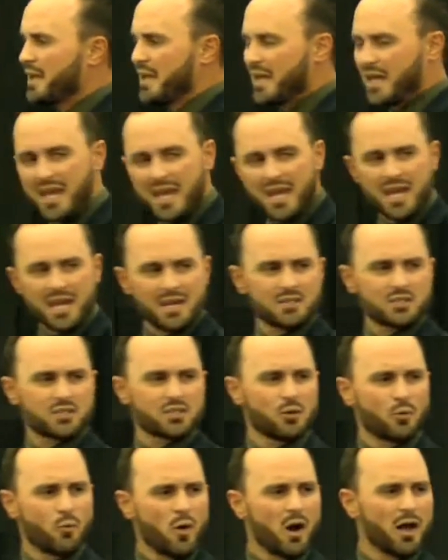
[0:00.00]
He is
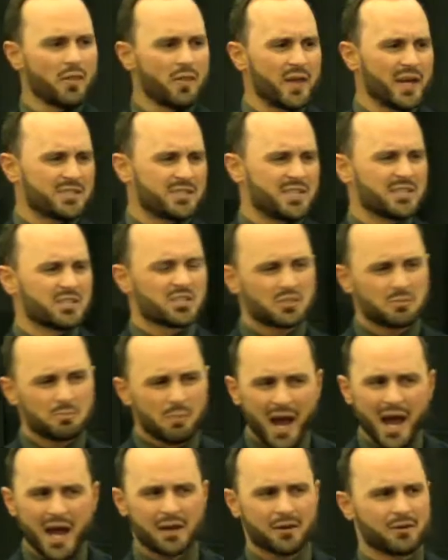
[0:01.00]
the one that's
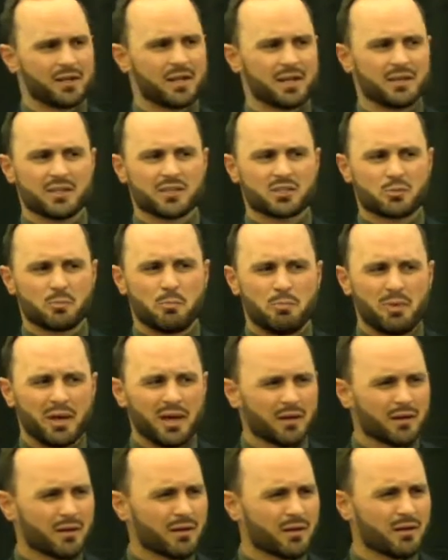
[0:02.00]
inspiring this
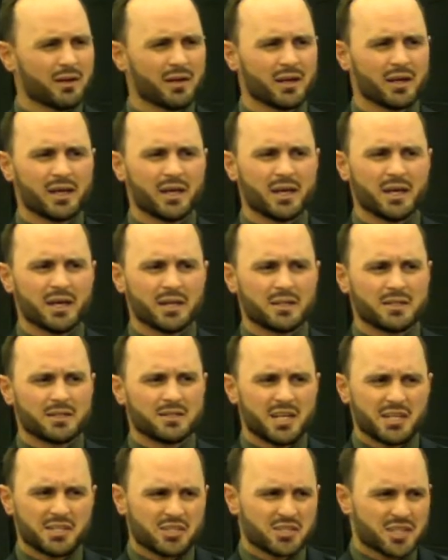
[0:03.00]
bitter
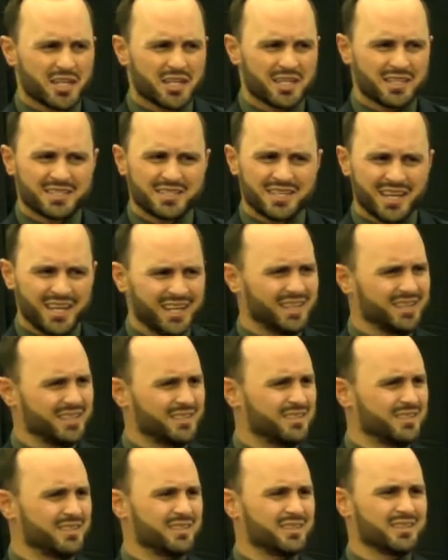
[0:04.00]

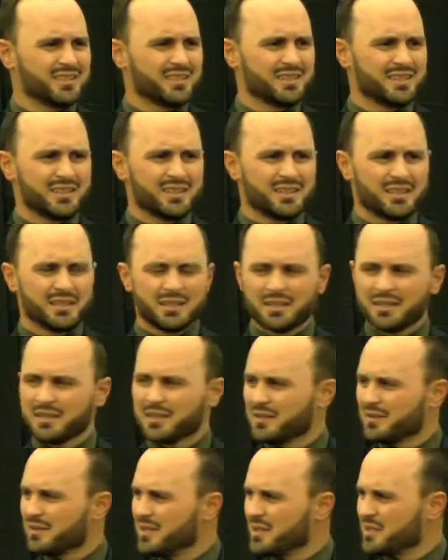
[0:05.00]
discontent,
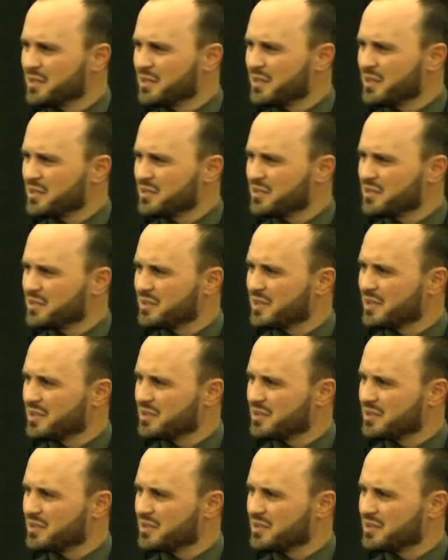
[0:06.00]
this